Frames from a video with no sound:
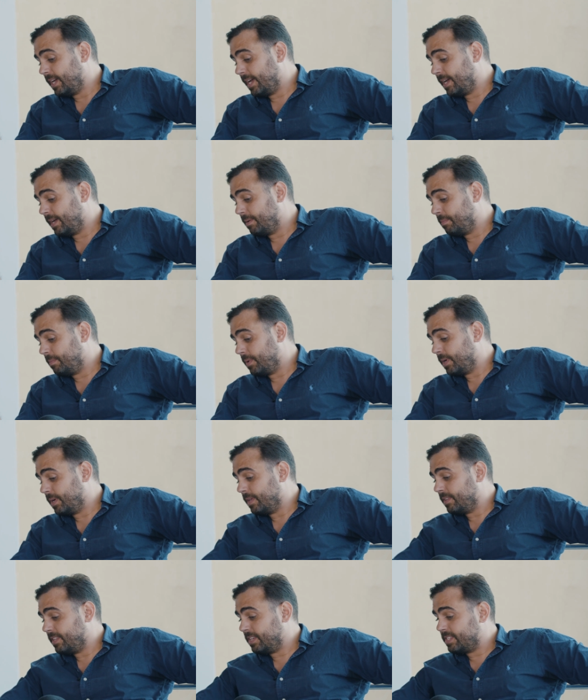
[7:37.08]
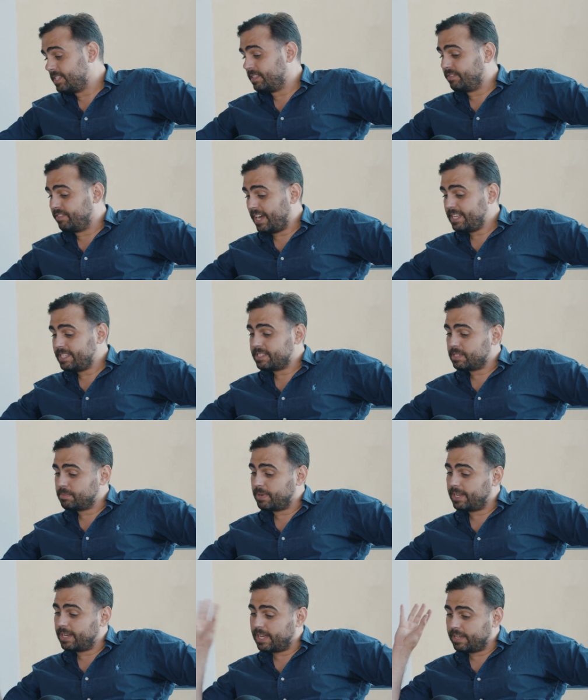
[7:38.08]
um, these devices
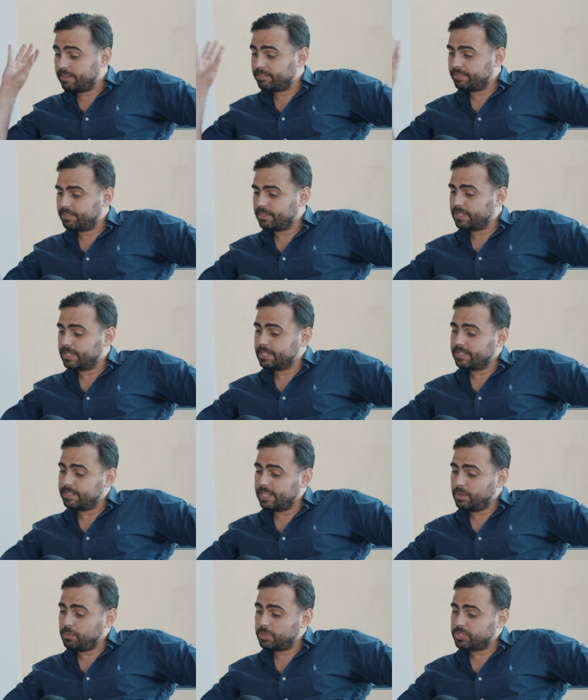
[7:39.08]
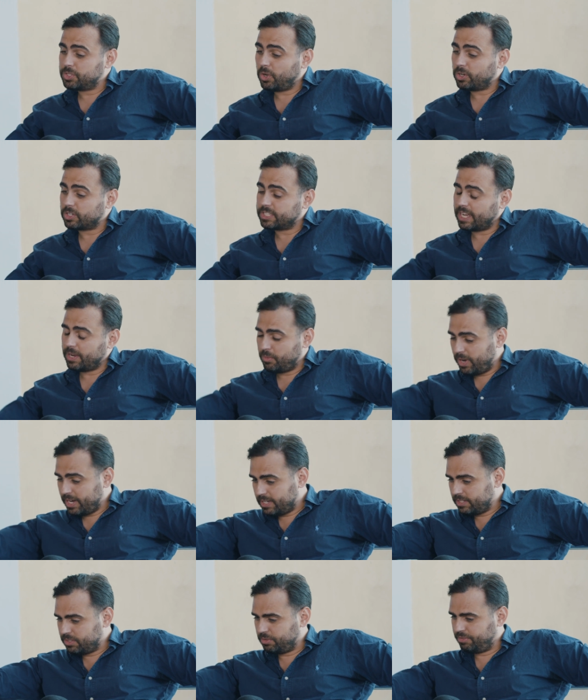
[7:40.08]
in my life they will talk
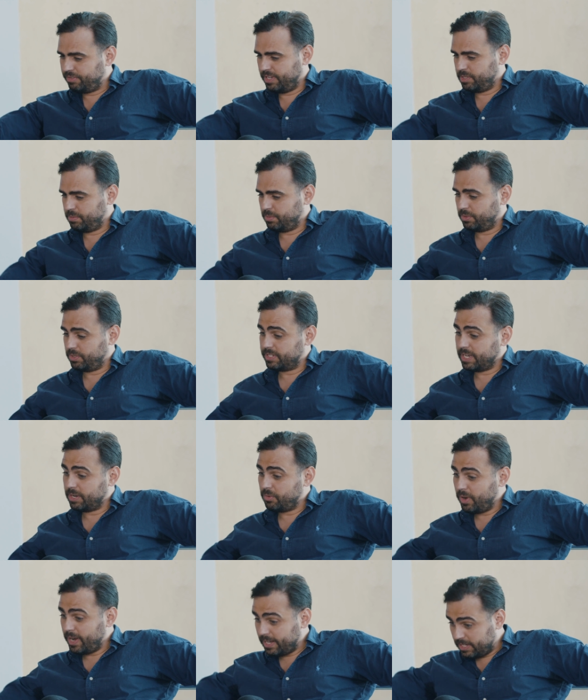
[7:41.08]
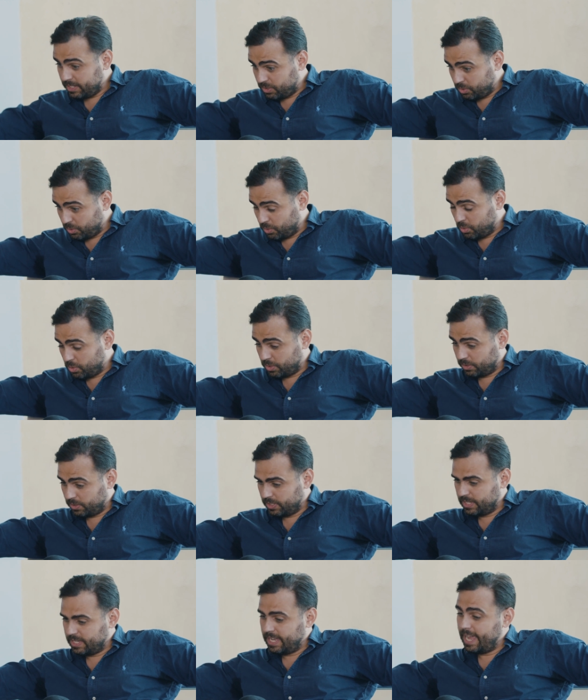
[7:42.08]
directly to Facebook, directly to
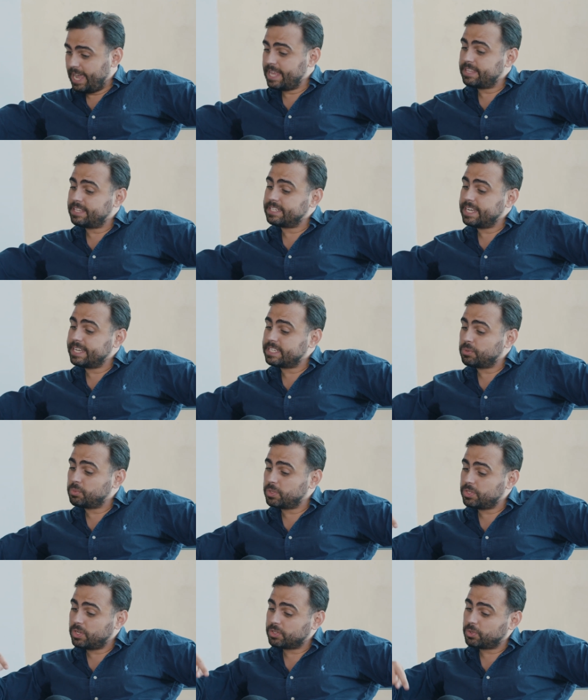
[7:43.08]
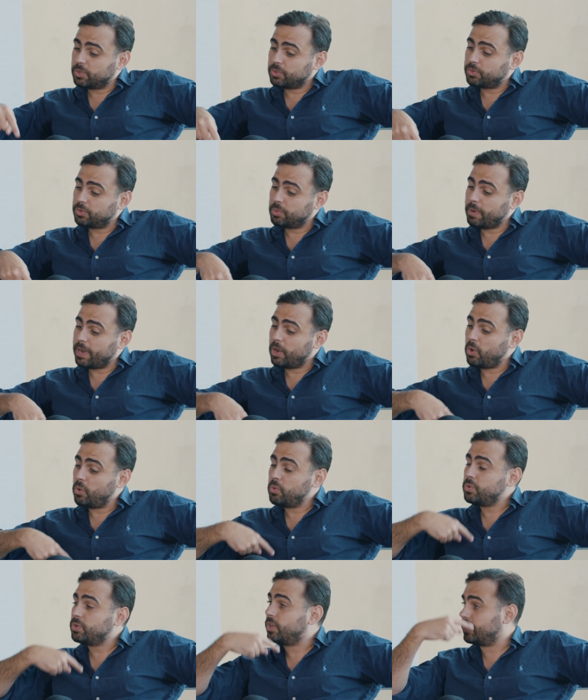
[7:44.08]
Google, and the data will not go through my
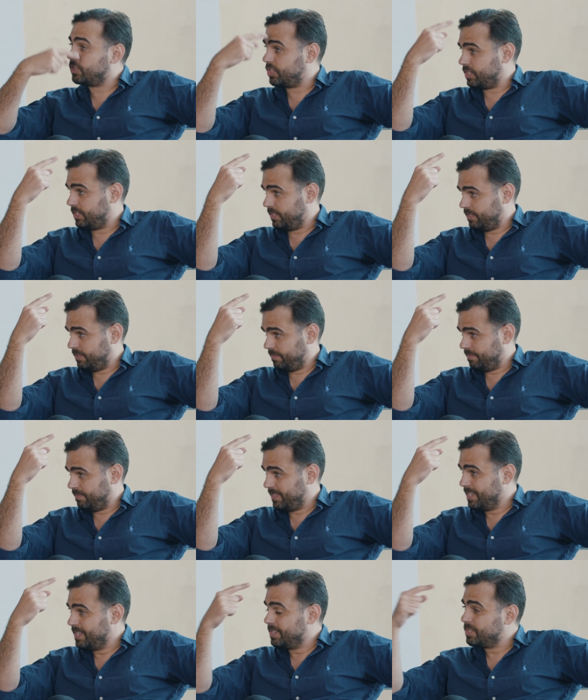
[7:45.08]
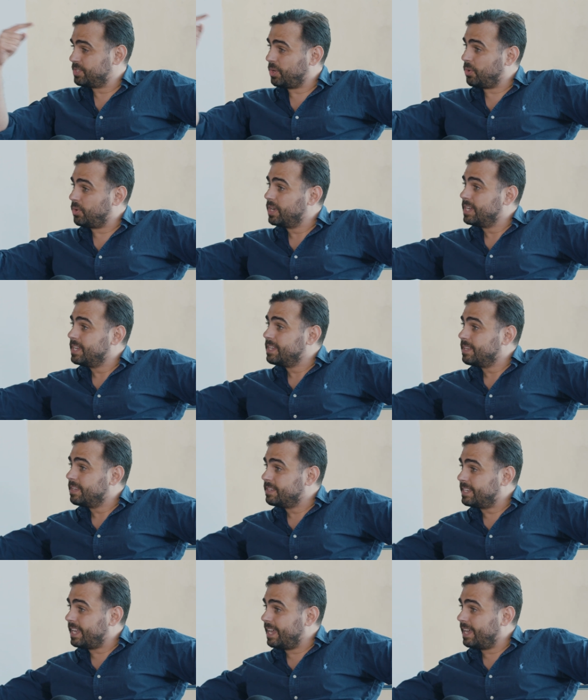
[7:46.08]
own consciousness. So
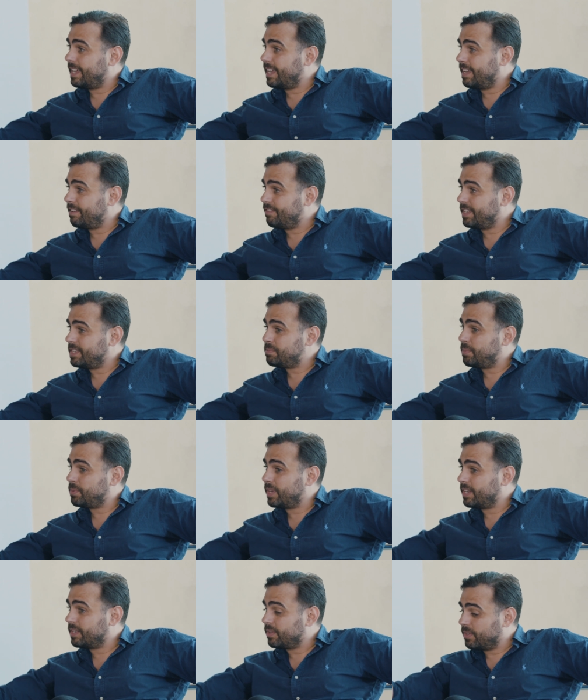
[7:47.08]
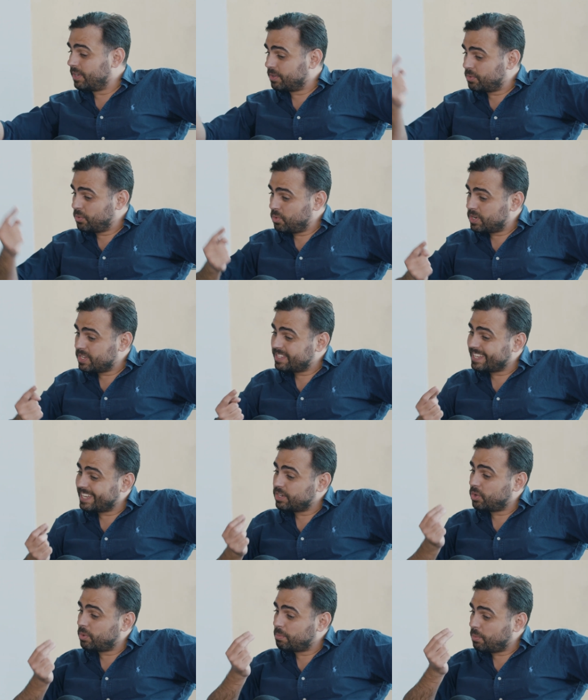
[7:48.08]
uh, uh, Facebook and, and, Google,
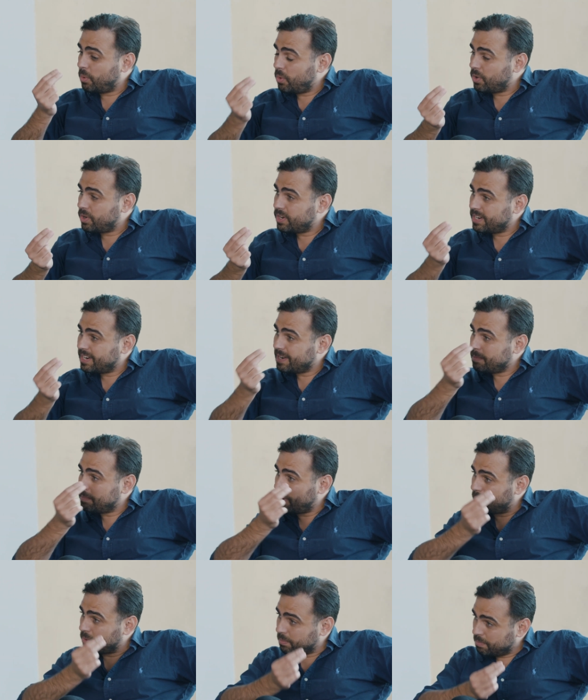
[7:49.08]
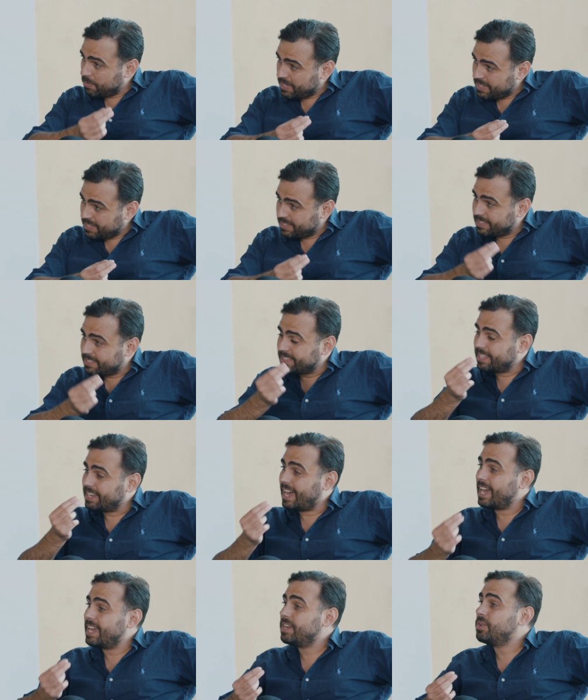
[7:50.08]
they know more about me
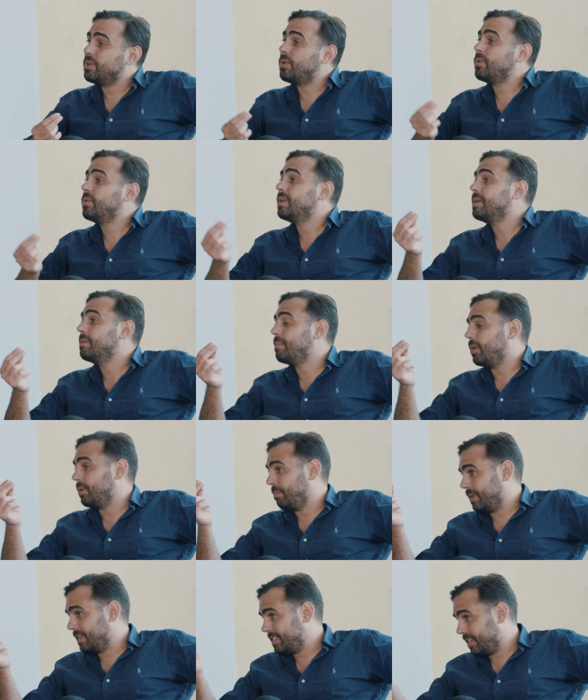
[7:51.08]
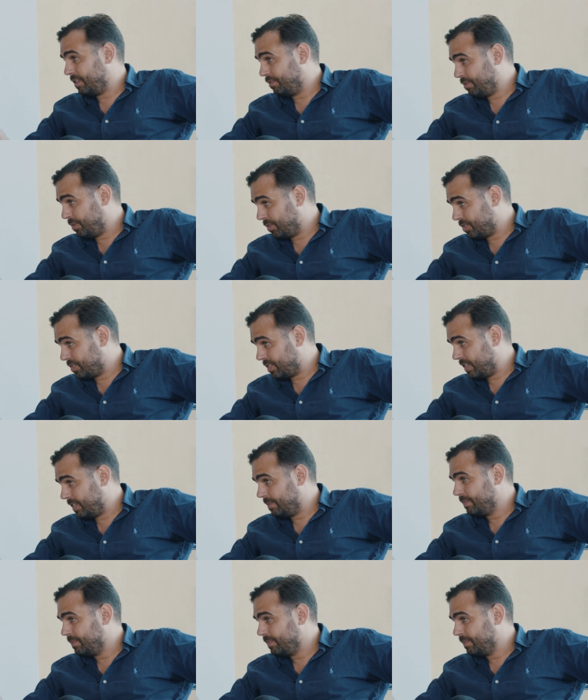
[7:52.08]
than I know about myself consciously.